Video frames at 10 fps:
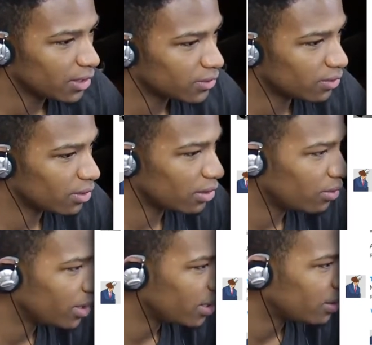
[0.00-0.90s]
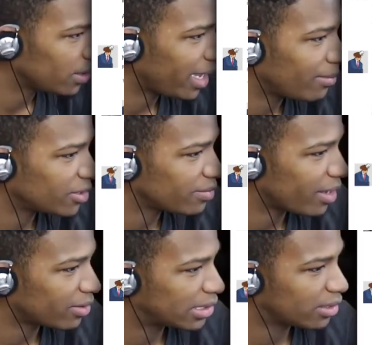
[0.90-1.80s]
so the loading the game in this
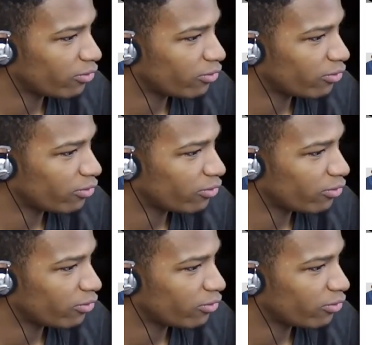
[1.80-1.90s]
manner should